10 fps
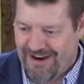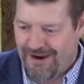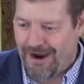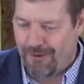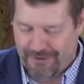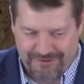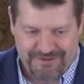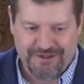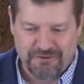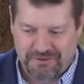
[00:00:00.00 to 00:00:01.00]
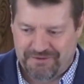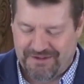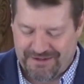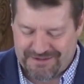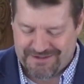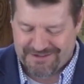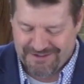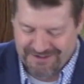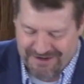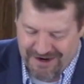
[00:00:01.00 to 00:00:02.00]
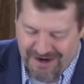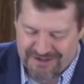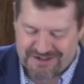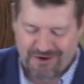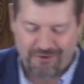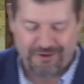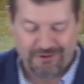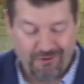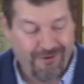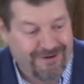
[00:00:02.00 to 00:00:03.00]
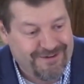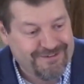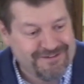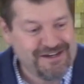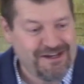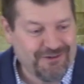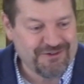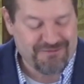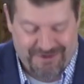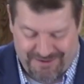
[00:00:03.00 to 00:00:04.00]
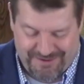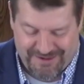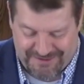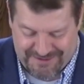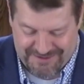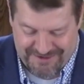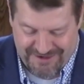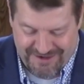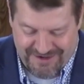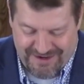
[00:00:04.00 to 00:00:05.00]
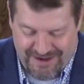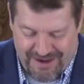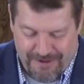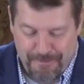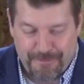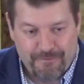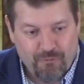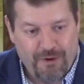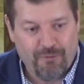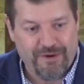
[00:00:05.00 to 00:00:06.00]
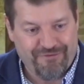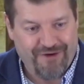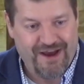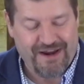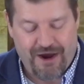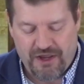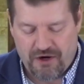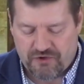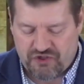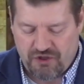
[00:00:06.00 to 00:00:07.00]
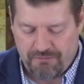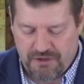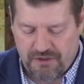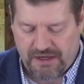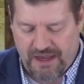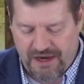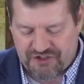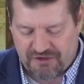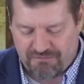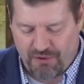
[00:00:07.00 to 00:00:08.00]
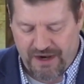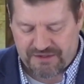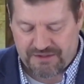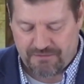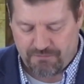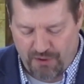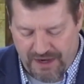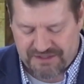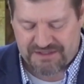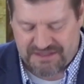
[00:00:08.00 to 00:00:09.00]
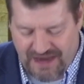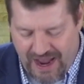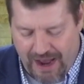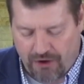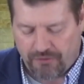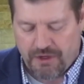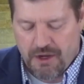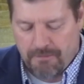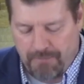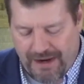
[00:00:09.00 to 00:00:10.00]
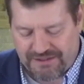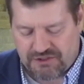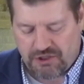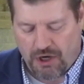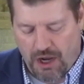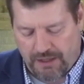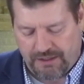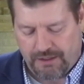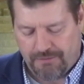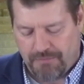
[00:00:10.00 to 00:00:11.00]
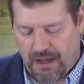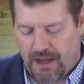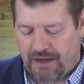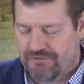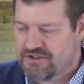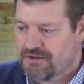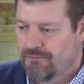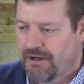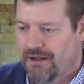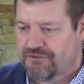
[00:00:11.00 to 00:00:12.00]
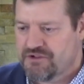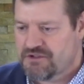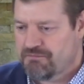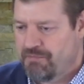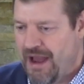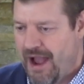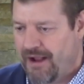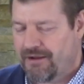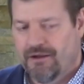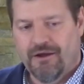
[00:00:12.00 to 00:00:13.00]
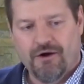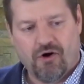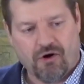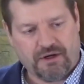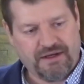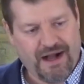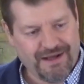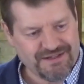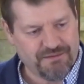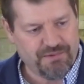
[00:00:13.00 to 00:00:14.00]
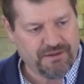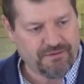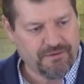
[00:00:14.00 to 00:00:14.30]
I want to deal with this. And so the Lord deals with this what we find out here is communication breaks, breaks down by talking behind someone else's back or gossiping.